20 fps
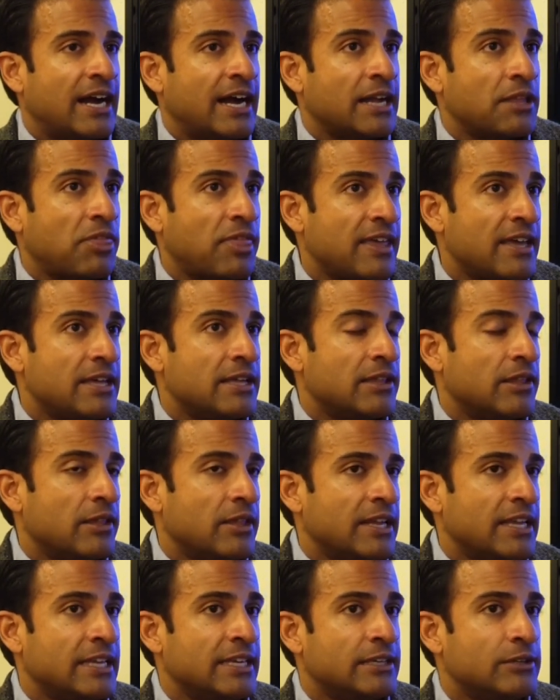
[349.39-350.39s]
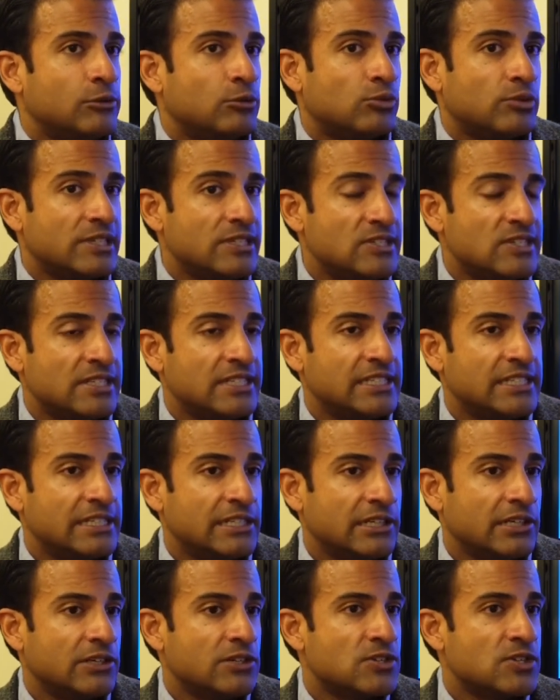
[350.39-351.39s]
I think in recent
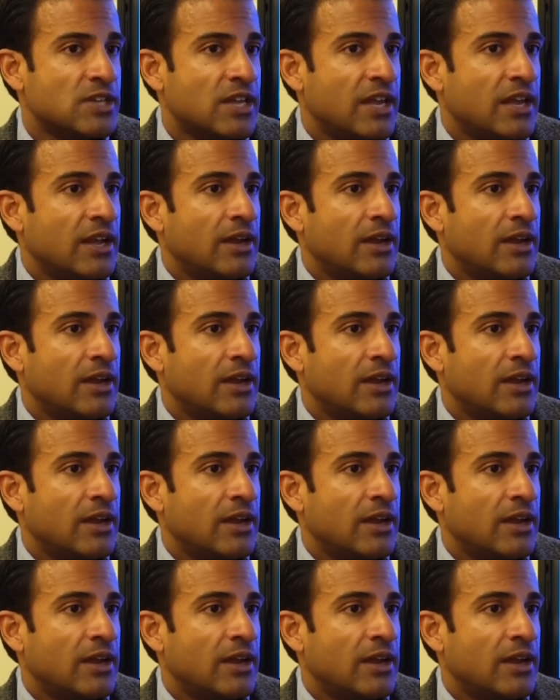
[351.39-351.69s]
years